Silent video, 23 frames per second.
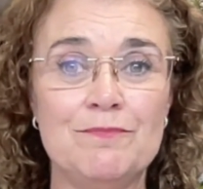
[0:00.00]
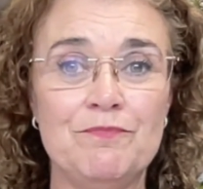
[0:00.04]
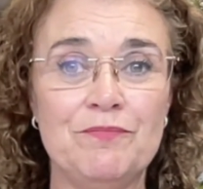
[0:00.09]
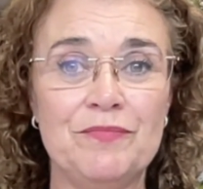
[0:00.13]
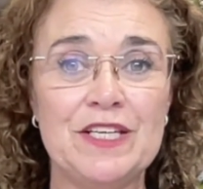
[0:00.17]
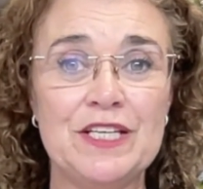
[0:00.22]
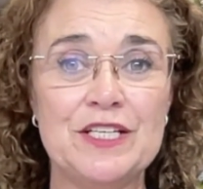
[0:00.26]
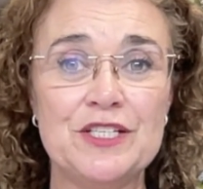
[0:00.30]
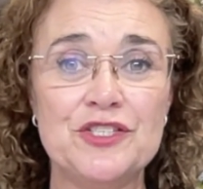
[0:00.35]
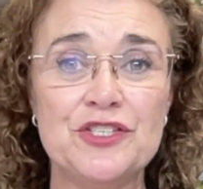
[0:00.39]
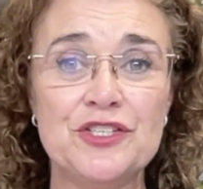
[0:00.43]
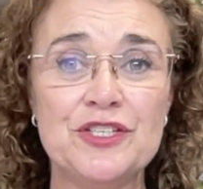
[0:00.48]

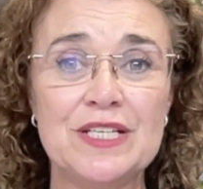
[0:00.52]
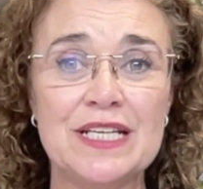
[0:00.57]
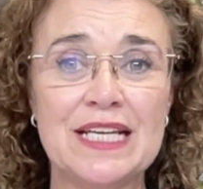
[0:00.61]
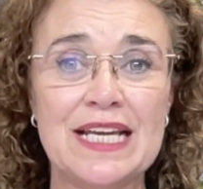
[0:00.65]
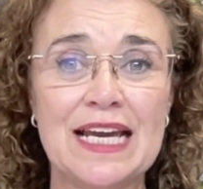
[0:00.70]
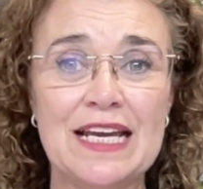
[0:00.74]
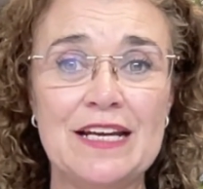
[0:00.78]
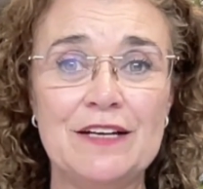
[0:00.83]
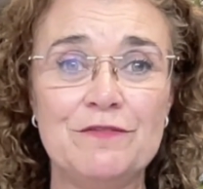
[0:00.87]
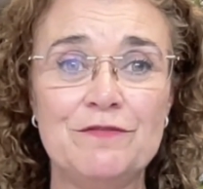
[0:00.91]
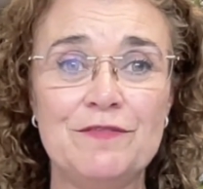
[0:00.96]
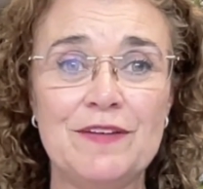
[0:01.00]
The
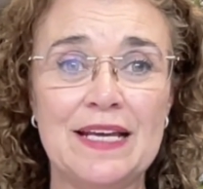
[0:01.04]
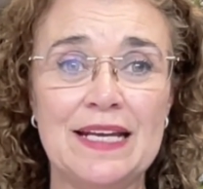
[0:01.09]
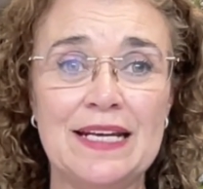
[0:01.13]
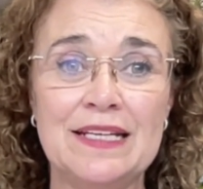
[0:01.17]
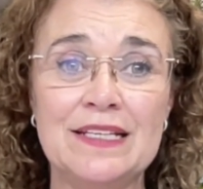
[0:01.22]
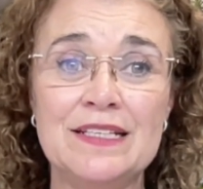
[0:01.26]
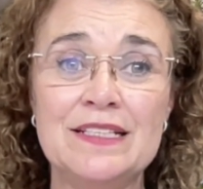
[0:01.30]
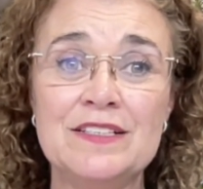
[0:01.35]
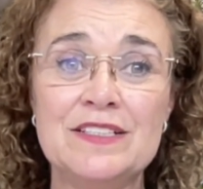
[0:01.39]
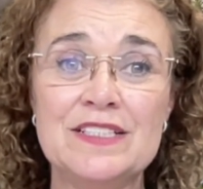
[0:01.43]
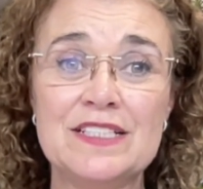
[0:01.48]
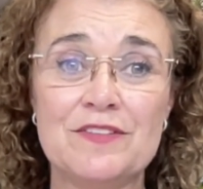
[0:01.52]
adjudicator found
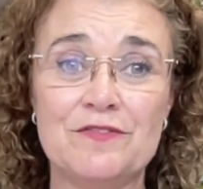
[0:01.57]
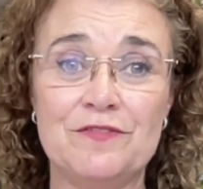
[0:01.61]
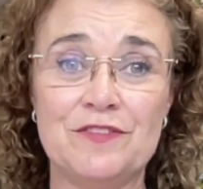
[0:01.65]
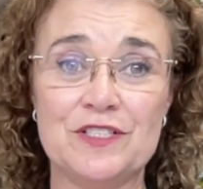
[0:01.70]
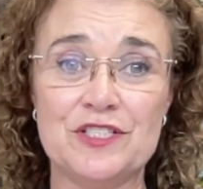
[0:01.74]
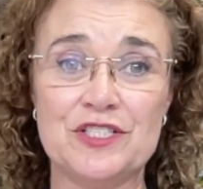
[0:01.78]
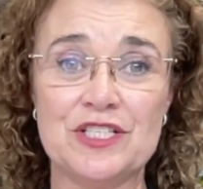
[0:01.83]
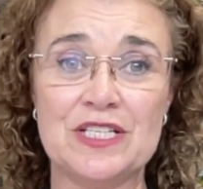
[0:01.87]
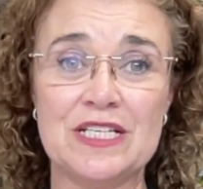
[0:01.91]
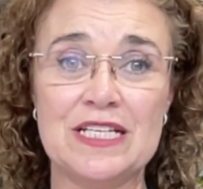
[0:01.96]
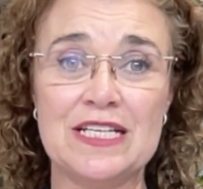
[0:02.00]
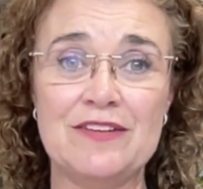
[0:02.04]

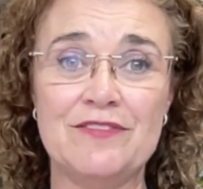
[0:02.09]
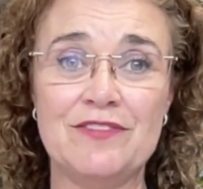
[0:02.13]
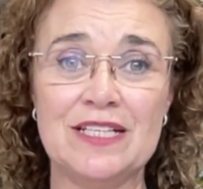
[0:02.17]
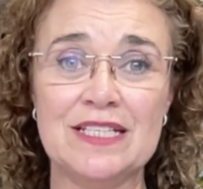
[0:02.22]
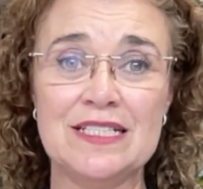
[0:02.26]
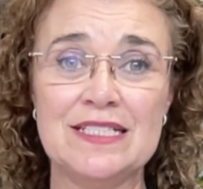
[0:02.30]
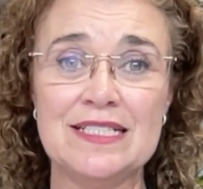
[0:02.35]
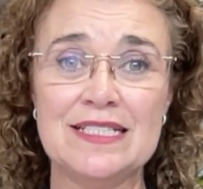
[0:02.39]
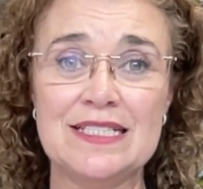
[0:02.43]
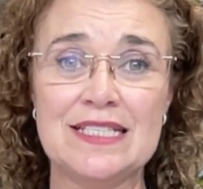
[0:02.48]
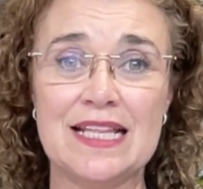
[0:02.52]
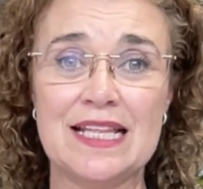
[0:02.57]
insufficient
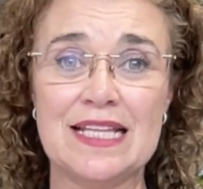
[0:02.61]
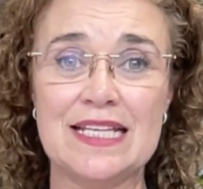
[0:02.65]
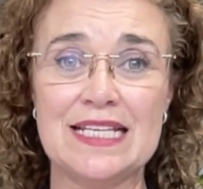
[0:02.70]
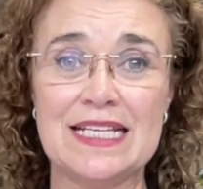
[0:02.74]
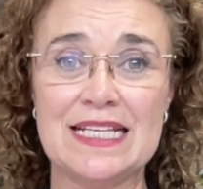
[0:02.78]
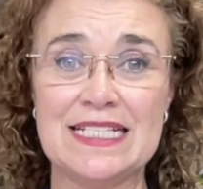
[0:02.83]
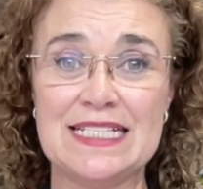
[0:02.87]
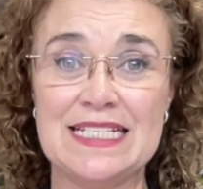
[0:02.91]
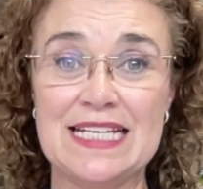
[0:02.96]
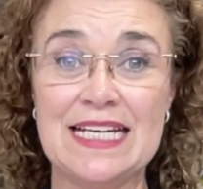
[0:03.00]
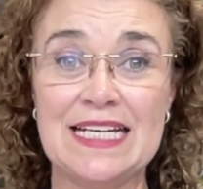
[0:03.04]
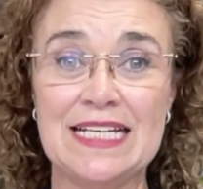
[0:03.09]
evidence that the
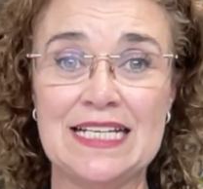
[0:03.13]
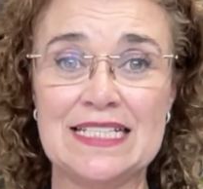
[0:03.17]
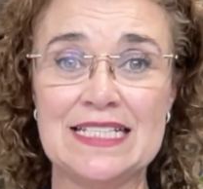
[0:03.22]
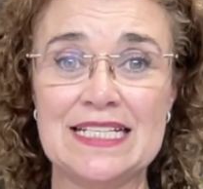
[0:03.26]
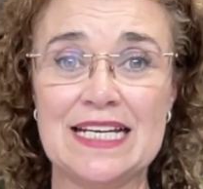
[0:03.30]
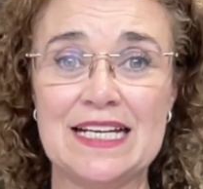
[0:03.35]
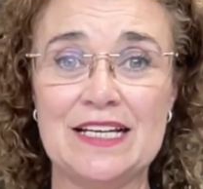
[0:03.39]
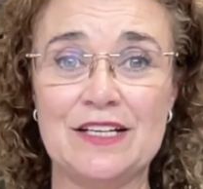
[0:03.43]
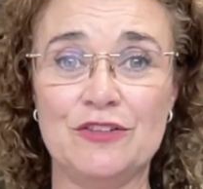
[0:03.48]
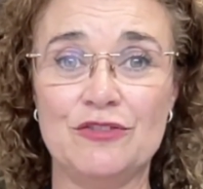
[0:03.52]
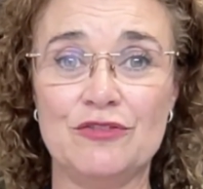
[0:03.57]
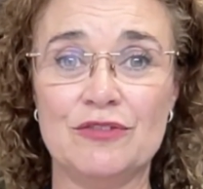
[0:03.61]
tenant
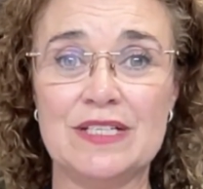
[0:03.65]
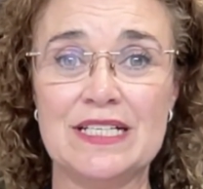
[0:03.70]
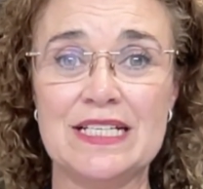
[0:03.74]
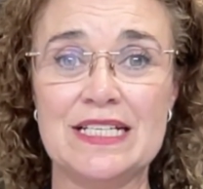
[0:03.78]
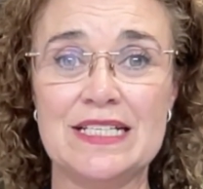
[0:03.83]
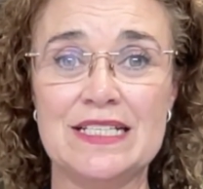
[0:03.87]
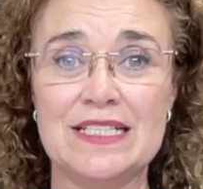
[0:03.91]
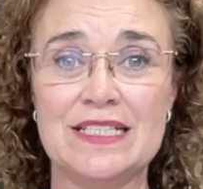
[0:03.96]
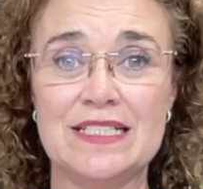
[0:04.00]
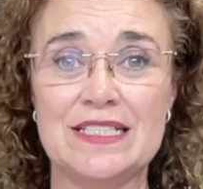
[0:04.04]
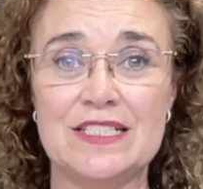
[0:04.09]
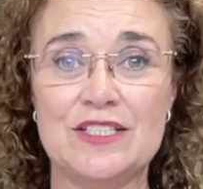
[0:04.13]
had
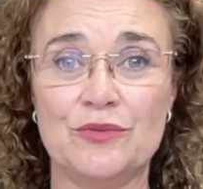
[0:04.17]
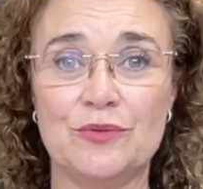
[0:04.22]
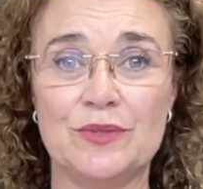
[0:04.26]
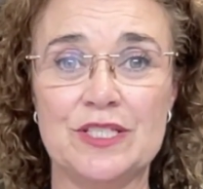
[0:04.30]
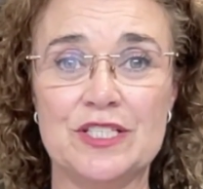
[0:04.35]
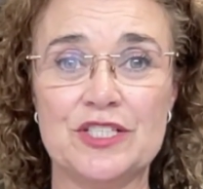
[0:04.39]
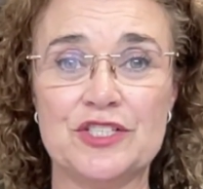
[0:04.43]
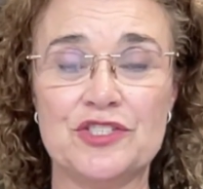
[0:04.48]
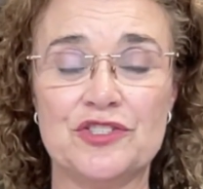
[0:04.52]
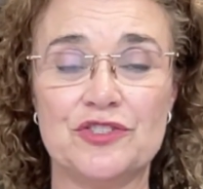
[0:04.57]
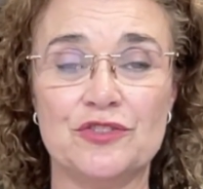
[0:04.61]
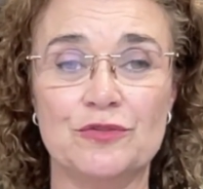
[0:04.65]
agreed to
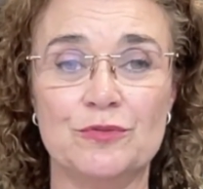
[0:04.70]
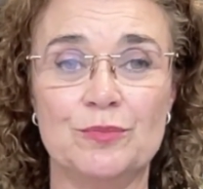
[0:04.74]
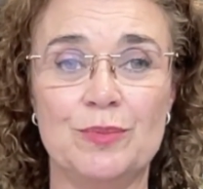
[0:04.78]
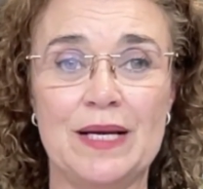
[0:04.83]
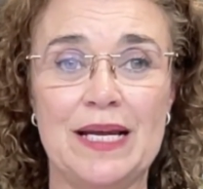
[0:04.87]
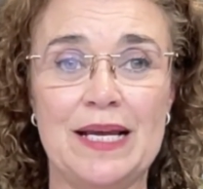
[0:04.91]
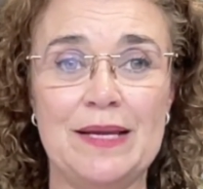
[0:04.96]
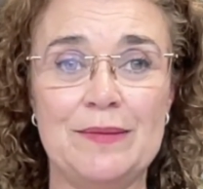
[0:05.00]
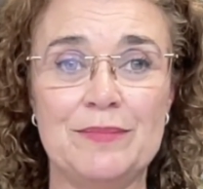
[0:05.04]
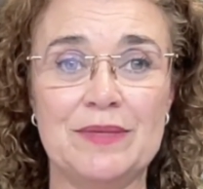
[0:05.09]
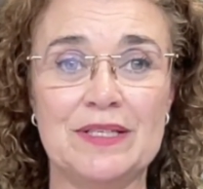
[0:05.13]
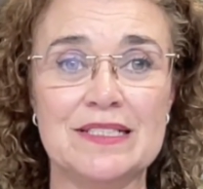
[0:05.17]
additional
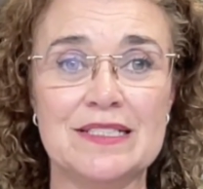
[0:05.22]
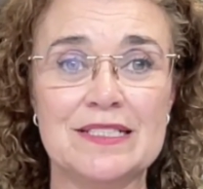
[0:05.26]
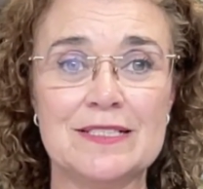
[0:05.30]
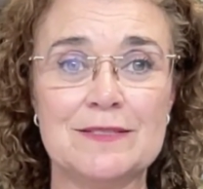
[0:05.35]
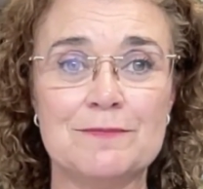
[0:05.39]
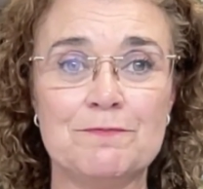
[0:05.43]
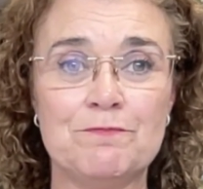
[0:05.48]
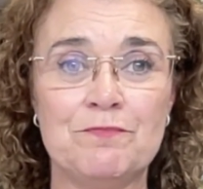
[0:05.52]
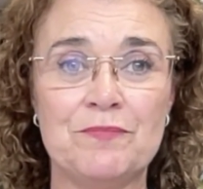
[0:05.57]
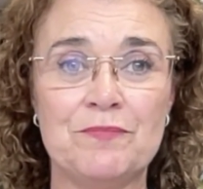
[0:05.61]
payments.